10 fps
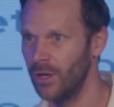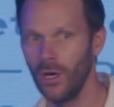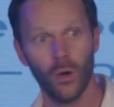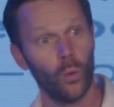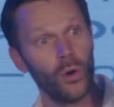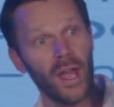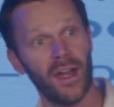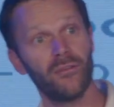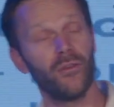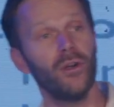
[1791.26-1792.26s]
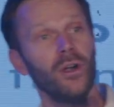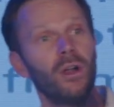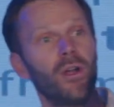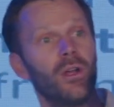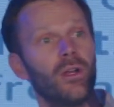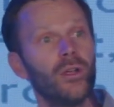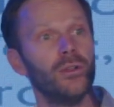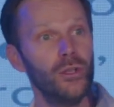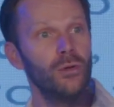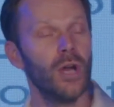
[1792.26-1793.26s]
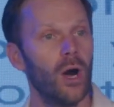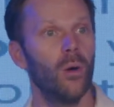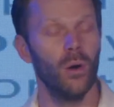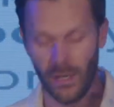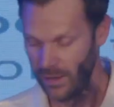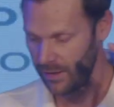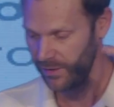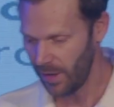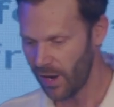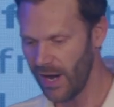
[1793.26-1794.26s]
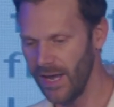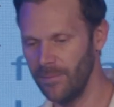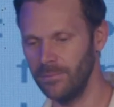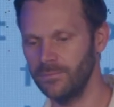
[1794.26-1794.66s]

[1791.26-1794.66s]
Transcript: Wherever you go, there I am.